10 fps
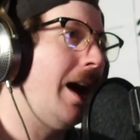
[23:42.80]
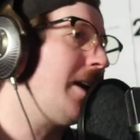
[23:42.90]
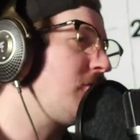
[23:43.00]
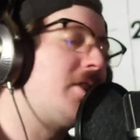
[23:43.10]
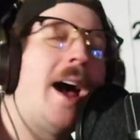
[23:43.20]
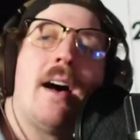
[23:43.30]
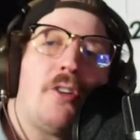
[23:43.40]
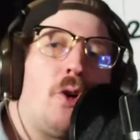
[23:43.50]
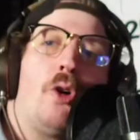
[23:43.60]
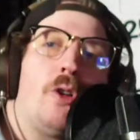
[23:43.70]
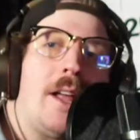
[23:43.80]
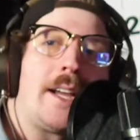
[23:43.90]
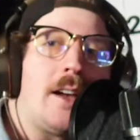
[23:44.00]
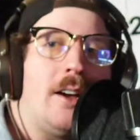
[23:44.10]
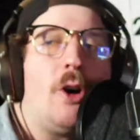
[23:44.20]
I used to have a whole
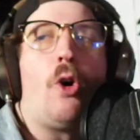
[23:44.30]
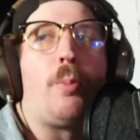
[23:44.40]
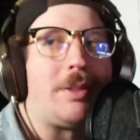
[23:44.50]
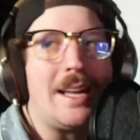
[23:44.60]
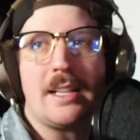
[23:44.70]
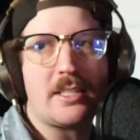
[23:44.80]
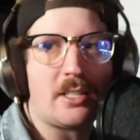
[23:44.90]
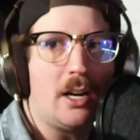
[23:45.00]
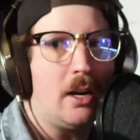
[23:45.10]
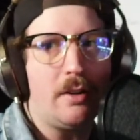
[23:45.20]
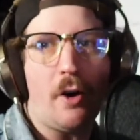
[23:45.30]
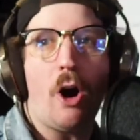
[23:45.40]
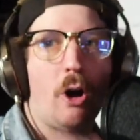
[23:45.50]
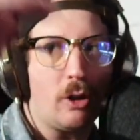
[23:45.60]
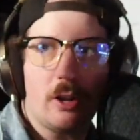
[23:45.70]
playlist of
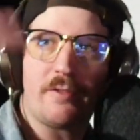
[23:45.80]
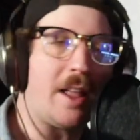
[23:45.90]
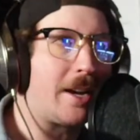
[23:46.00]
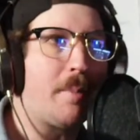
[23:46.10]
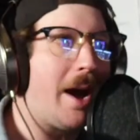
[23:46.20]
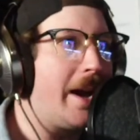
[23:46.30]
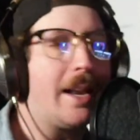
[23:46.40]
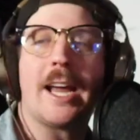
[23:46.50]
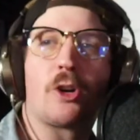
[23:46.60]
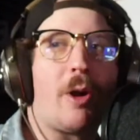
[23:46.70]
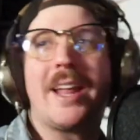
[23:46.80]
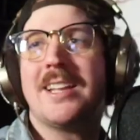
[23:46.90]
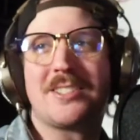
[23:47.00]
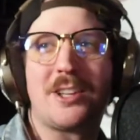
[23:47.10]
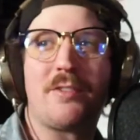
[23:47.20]
all of like my like credit
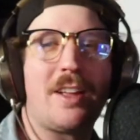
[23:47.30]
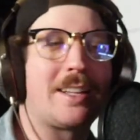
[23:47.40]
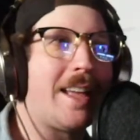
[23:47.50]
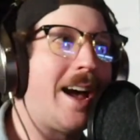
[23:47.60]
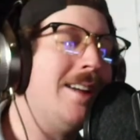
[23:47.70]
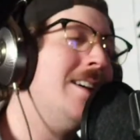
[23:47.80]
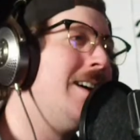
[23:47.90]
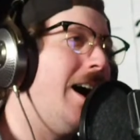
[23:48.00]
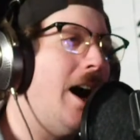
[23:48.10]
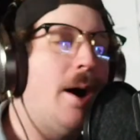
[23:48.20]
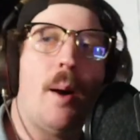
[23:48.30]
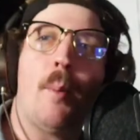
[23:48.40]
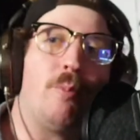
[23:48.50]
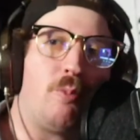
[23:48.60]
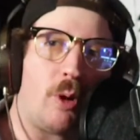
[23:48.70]
and stuff like that.
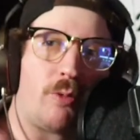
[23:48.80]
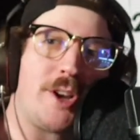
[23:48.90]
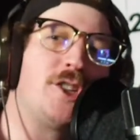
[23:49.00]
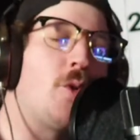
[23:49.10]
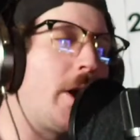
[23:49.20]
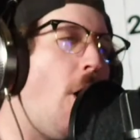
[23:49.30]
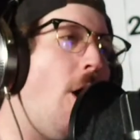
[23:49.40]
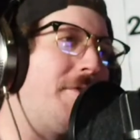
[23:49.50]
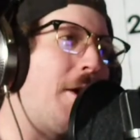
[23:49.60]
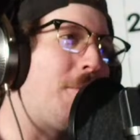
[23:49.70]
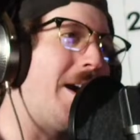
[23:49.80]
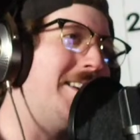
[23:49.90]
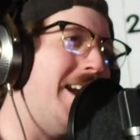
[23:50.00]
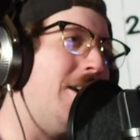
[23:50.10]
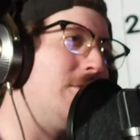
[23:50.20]
We're redoing all of that right
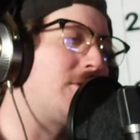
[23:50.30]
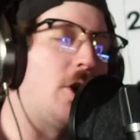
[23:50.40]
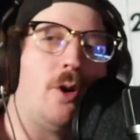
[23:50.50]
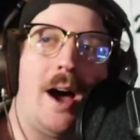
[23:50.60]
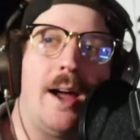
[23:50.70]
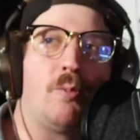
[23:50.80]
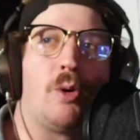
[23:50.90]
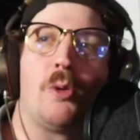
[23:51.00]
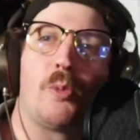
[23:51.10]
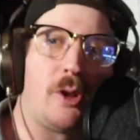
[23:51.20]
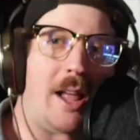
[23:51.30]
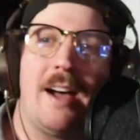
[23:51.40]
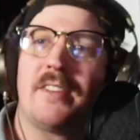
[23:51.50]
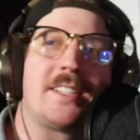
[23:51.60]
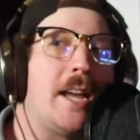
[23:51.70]
now, so we'll
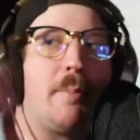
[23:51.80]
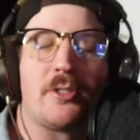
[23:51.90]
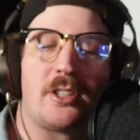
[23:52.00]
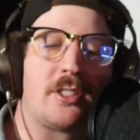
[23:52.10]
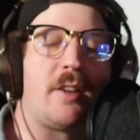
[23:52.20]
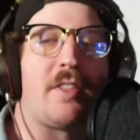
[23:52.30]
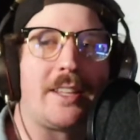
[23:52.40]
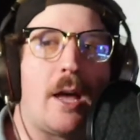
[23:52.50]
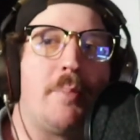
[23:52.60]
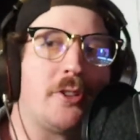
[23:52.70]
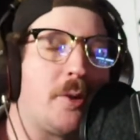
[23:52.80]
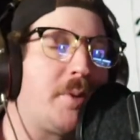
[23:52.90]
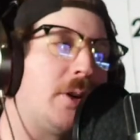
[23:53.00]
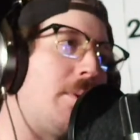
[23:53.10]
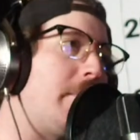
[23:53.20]
have examples and stuff like that built up
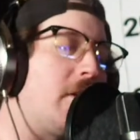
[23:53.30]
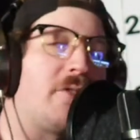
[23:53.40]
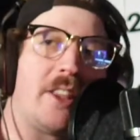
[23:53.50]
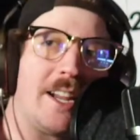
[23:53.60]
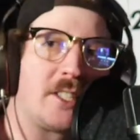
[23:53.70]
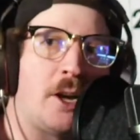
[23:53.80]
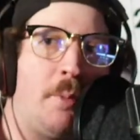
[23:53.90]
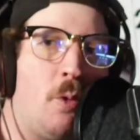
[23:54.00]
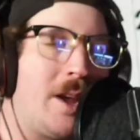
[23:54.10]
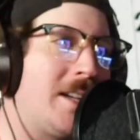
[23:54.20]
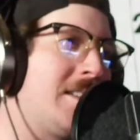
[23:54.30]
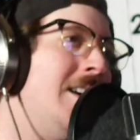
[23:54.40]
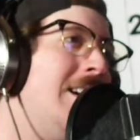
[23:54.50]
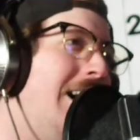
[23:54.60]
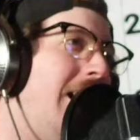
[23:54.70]
here probably over the next couple of weeks.
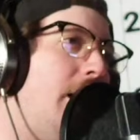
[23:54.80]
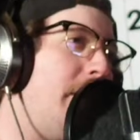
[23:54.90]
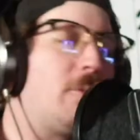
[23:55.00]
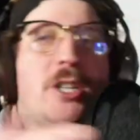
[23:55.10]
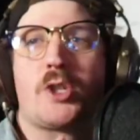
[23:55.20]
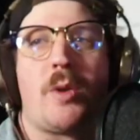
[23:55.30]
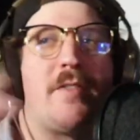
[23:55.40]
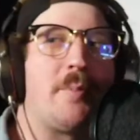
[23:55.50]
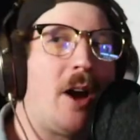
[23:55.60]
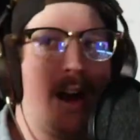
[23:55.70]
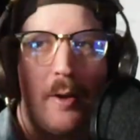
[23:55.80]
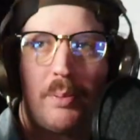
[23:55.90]
We just revamped. I had a